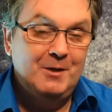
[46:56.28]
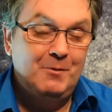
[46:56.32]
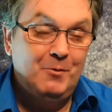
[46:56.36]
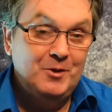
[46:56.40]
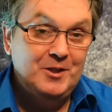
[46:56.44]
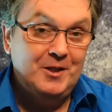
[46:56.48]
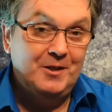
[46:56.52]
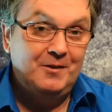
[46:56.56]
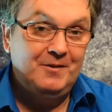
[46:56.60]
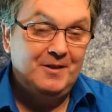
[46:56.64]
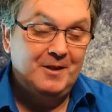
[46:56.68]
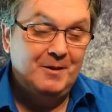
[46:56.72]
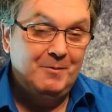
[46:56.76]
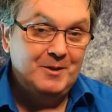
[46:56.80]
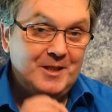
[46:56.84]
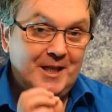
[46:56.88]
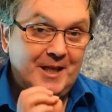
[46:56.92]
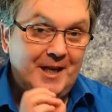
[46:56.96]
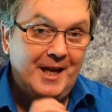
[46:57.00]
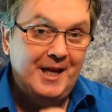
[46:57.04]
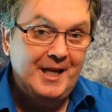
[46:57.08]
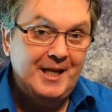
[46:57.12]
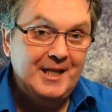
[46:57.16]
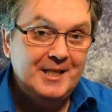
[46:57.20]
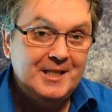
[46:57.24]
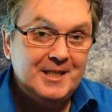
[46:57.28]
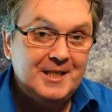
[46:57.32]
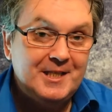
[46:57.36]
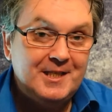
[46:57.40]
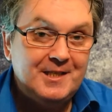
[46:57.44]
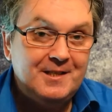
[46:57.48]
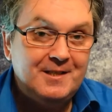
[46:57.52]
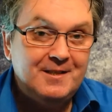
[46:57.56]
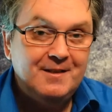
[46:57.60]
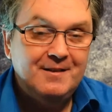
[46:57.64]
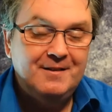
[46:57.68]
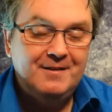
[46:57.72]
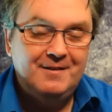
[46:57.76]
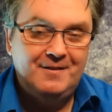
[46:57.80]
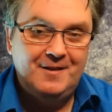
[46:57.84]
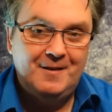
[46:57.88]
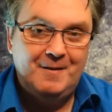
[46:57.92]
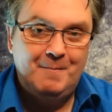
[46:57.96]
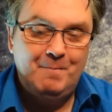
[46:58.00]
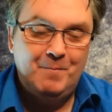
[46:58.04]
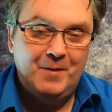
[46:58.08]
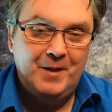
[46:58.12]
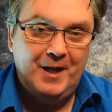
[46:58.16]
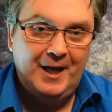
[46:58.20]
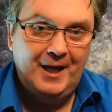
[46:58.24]
there was a there was a nice
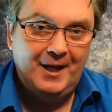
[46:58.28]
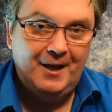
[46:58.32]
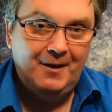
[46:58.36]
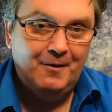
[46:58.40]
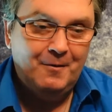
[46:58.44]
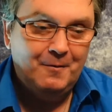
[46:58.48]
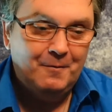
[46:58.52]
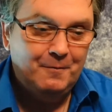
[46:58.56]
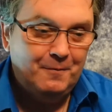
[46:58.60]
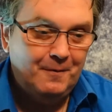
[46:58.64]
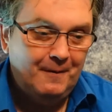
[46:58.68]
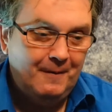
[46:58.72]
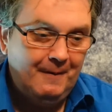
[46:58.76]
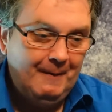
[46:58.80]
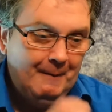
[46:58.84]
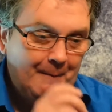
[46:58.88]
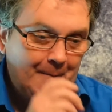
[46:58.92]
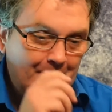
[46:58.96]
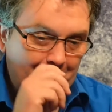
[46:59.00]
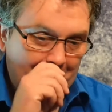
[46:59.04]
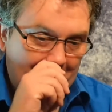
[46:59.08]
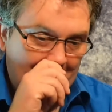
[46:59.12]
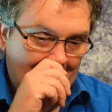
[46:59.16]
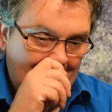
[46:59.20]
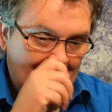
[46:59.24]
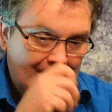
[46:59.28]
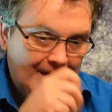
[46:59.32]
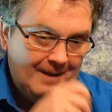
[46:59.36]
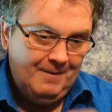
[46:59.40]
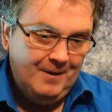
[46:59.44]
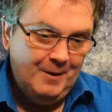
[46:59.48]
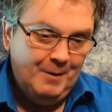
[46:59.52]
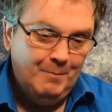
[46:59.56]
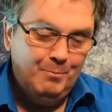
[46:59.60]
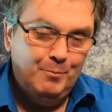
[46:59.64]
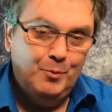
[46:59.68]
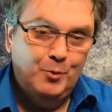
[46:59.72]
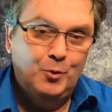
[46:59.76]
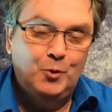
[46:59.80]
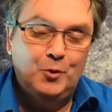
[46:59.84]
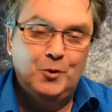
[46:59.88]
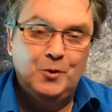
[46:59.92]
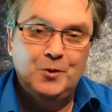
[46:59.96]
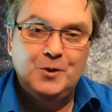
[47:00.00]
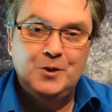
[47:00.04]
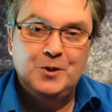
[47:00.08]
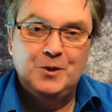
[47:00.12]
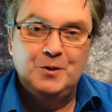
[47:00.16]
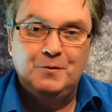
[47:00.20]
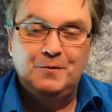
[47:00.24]
theme there of uh, the
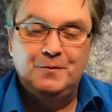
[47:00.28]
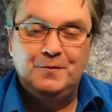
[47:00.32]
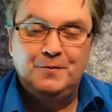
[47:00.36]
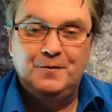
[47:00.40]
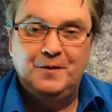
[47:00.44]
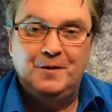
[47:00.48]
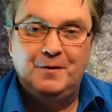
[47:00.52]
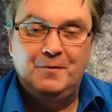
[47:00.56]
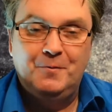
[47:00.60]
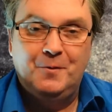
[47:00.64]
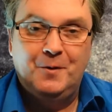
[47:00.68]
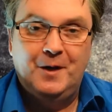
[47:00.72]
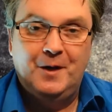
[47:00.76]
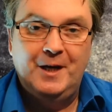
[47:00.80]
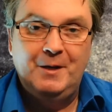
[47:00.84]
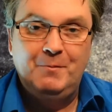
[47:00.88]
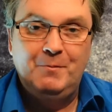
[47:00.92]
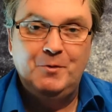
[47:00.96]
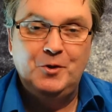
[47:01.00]
importance of of why